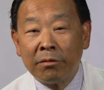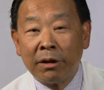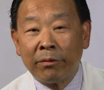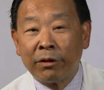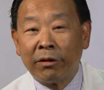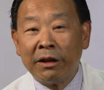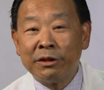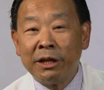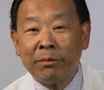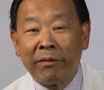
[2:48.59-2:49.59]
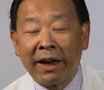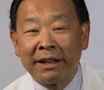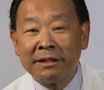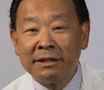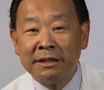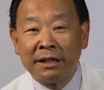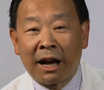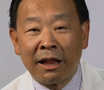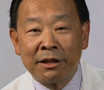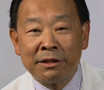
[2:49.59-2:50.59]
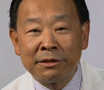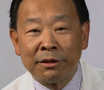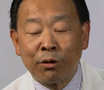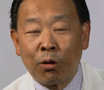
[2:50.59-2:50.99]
We have a great team of anesthesiologists and